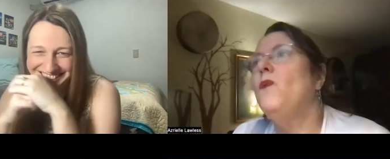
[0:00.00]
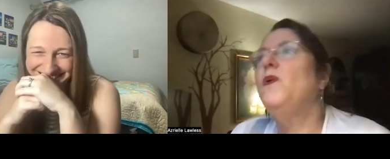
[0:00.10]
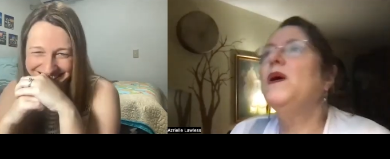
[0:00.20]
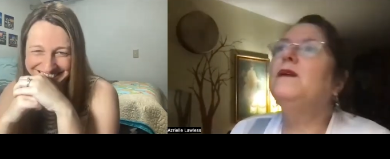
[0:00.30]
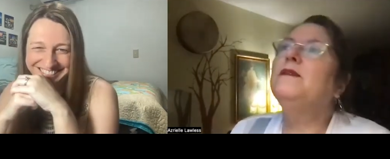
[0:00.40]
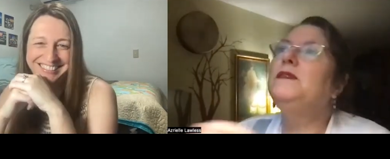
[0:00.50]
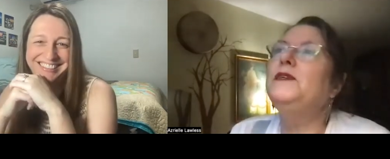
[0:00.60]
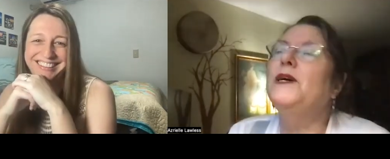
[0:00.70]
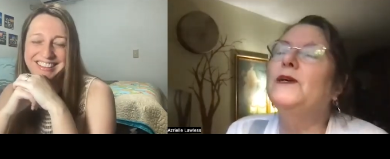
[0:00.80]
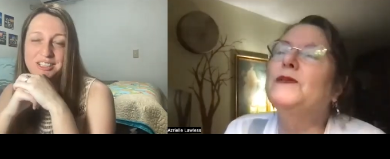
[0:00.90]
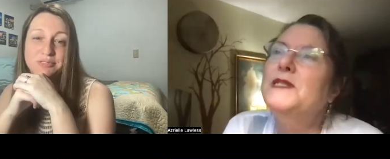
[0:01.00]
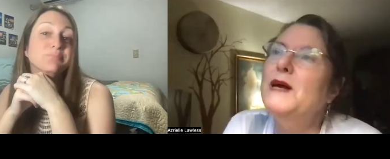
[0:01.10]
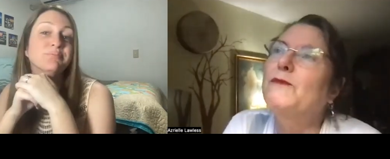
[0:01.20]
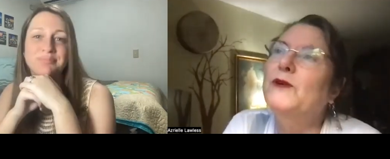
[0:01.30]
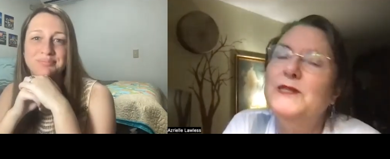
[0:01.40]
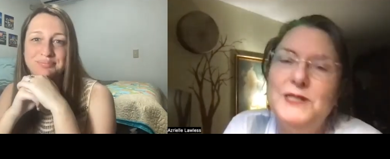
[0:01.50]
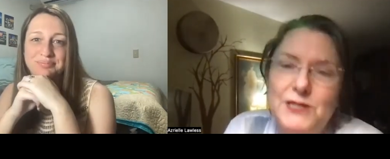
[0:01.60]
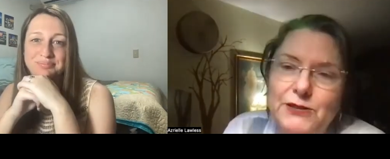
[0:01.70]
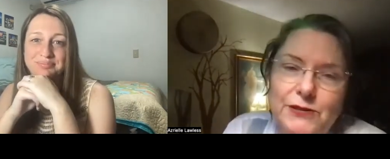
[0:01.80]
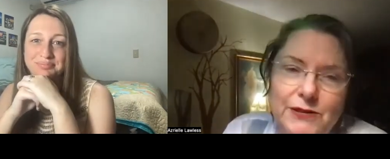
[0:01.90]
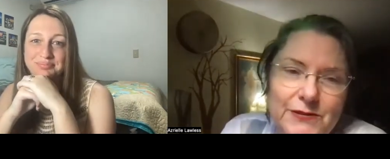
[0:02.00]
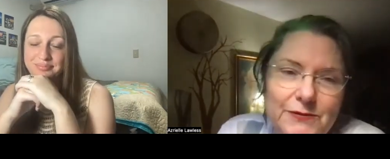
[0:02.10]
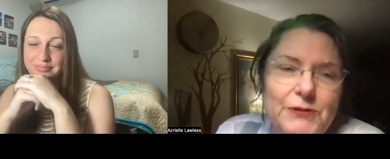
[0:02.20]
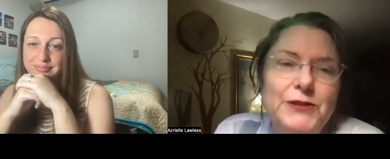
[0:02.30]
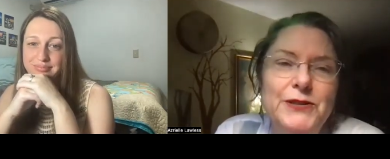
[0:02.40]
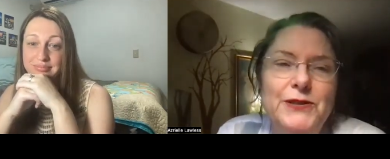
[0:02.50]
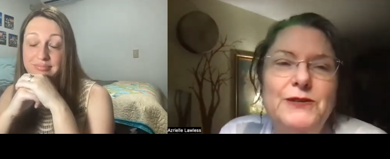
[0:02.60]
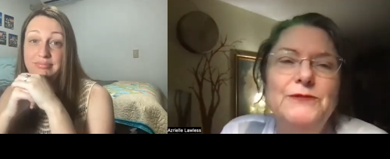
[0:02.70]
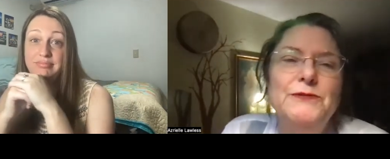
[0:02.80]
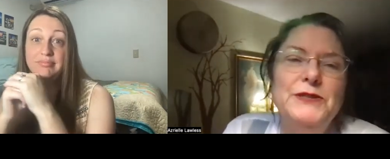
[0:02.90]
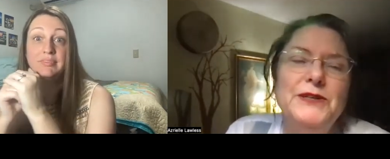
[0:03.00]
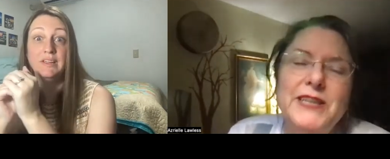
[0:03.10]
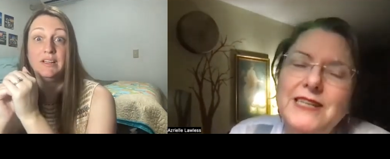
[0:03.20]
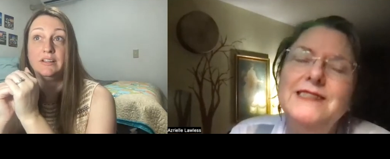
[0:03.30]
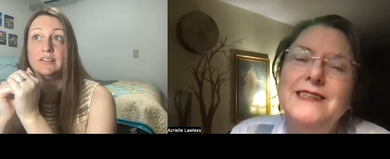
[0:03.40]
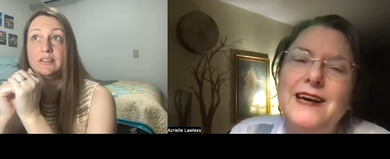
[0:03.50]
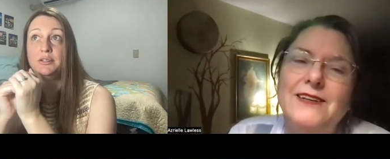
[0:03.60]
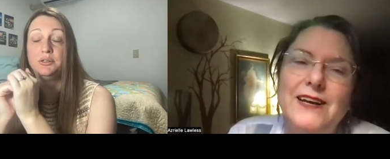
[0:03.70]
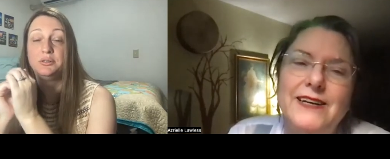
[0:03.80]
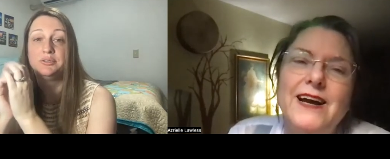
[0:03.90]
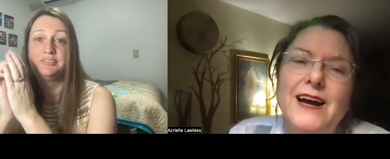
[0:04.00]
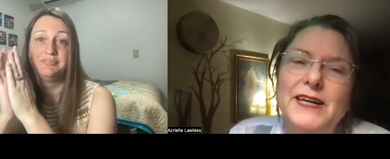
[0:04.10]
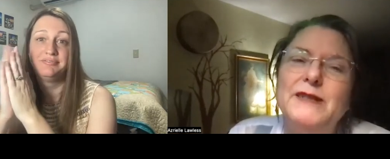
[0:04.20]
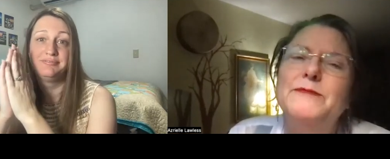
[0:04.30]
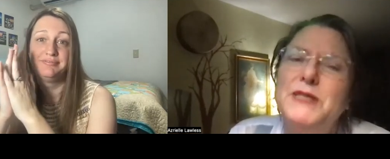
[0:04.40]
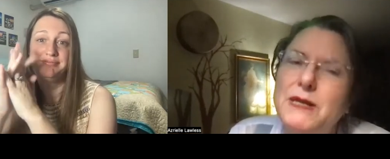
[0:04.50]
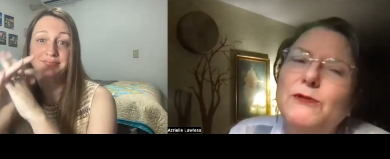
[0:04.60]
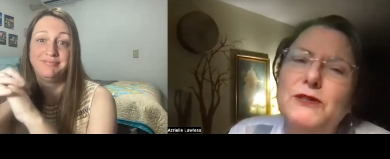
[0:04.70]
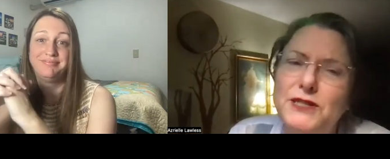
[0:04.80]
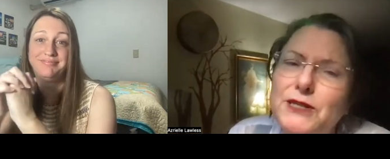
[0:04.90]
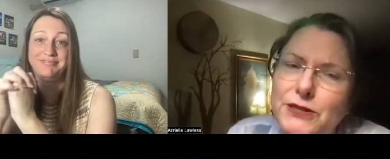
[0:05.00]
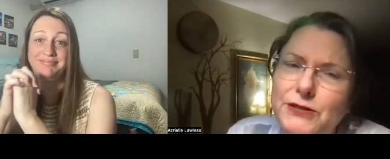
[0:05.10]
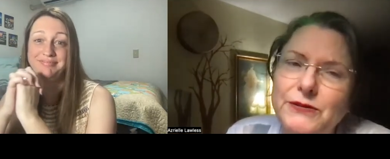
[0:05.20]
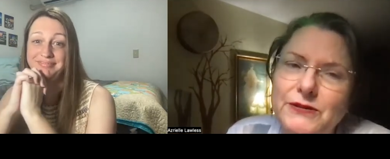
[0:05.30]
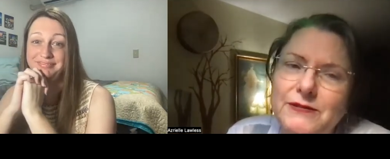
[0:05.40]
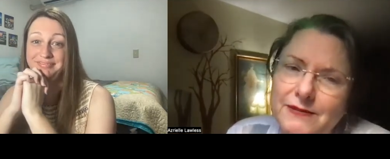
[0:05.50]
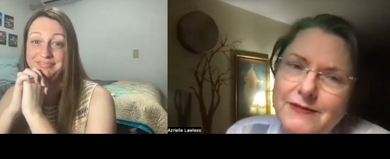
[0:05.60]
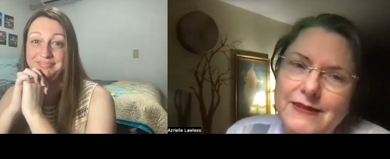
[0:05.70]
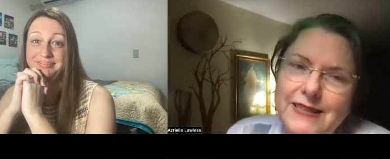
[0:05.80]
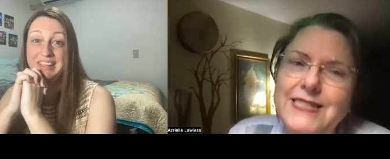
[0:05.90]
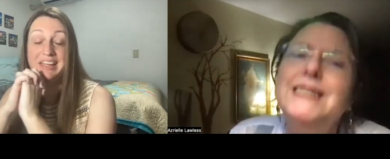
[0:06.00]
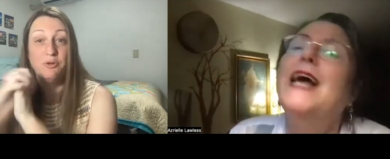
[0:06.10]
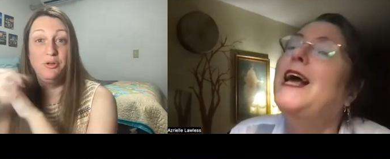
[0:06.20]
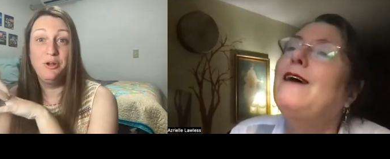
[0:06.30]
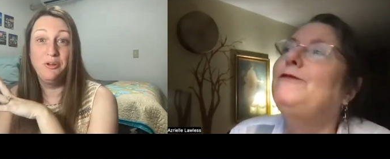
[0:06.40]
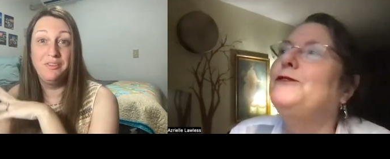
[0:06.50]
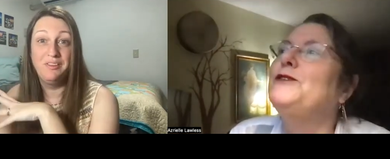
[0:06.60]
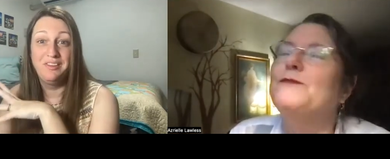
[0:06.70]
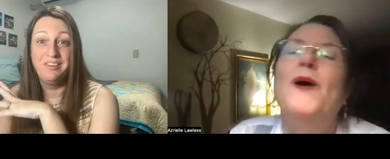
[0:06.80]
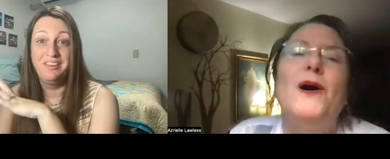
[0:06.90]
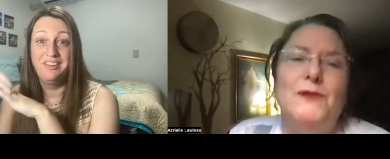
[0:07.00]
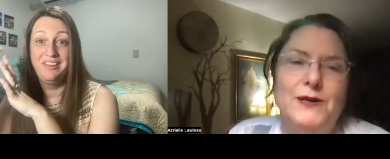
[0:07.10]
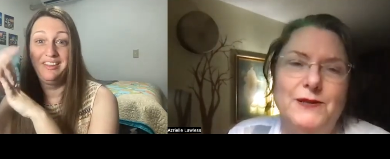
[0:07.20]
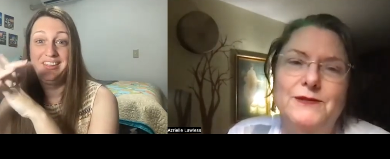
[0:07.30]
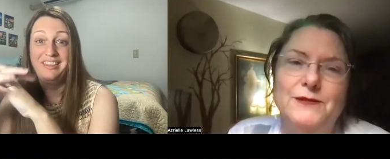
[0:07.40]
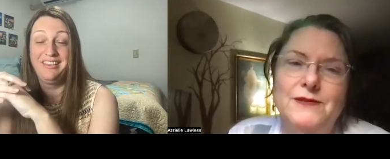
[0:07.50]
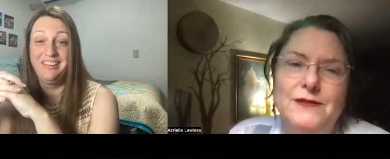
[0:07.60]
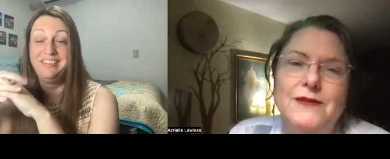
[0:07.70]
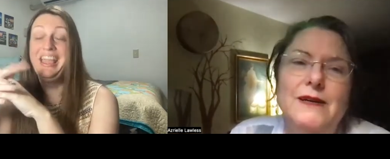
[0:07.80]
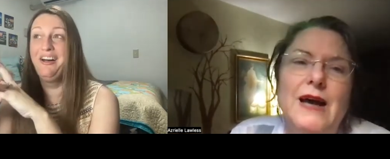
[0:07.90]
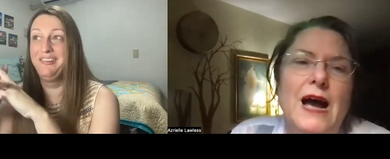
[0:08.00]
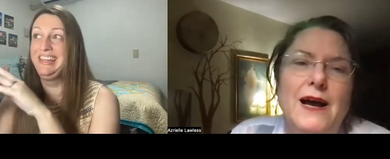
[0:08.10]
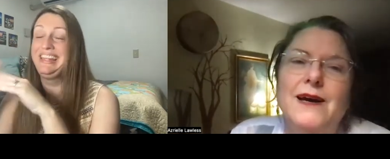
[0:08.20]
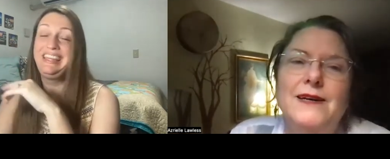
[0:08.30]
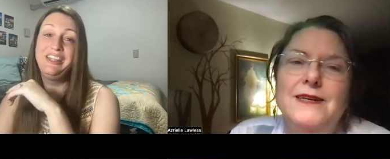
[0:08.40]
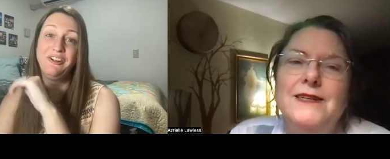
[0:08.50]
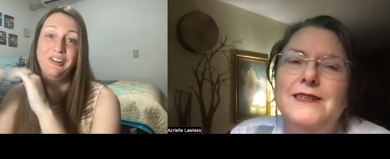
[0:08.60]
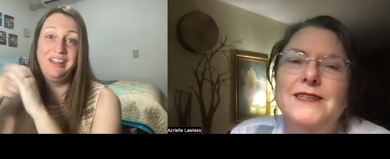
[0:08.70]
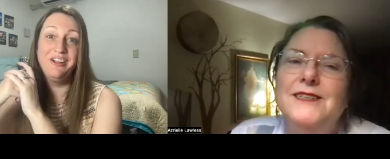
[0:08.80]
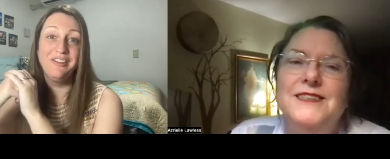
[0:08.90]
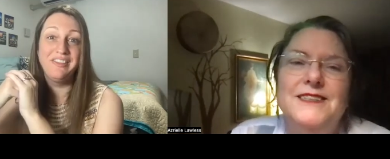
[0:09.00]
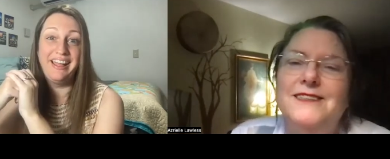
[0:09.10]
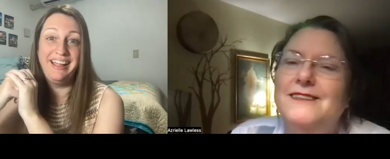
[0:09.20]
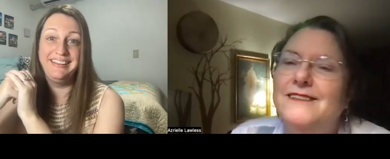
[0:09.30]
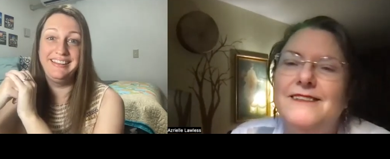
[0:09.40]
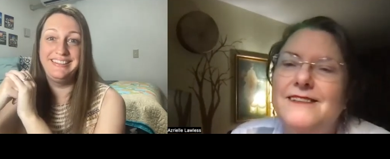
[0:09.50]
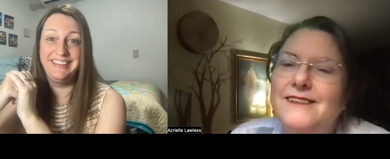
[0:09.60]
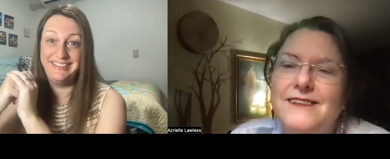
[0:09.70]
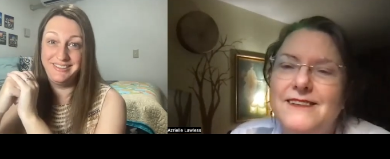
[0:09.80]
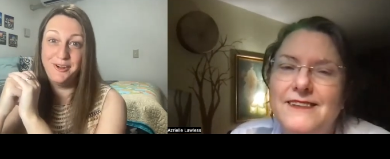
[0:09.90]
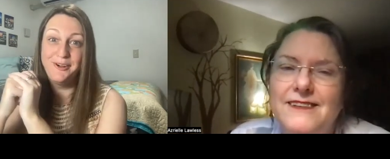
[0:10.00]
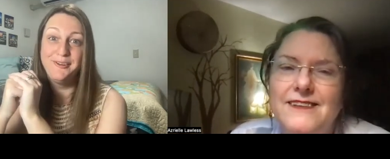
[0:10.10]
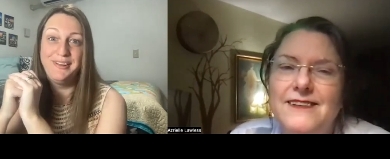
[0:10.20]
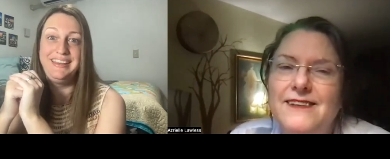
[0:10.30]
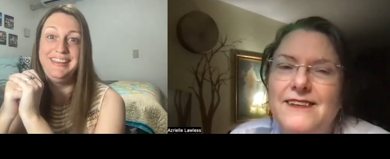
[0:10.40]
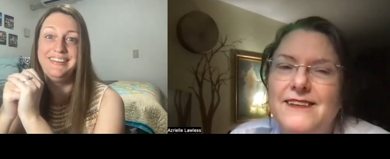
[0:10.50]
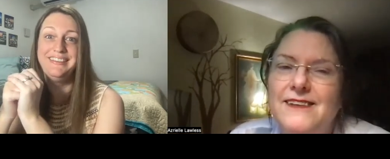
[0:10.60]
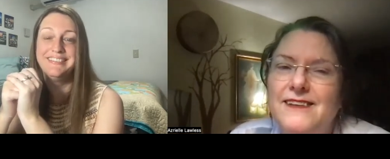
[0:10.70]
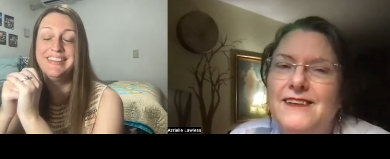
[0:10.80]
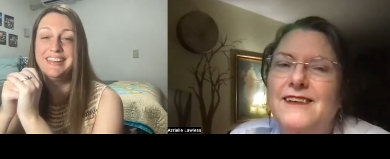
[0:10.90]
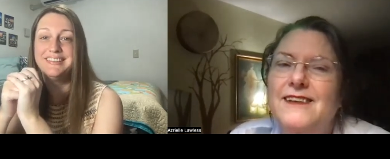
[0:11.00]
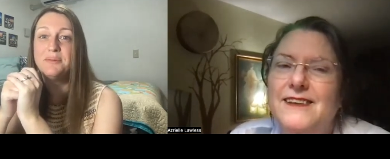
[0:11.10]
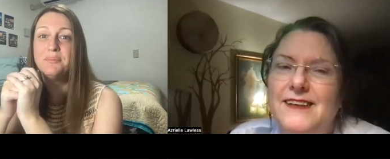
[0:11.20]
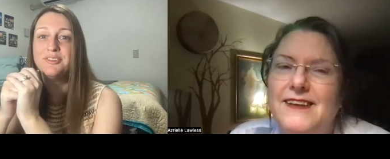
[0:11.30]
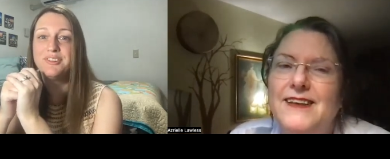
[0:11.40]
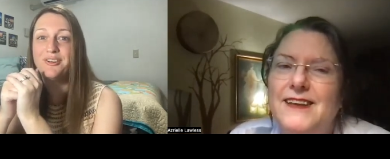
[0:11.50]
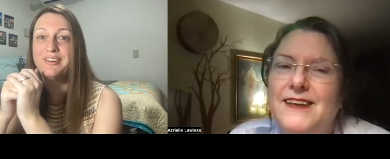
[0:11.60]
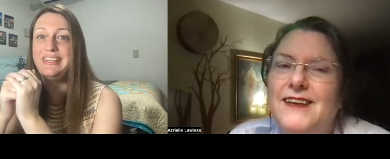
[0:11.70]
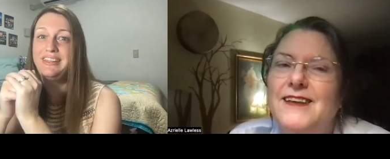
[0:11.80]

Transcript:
Speaker 1: well you know summer is soon when you're when you're geezed out like i am summer is soon
Speaker 2: it's day after tomorrow yeah, I was like, here, here on the island, it's already like summer's already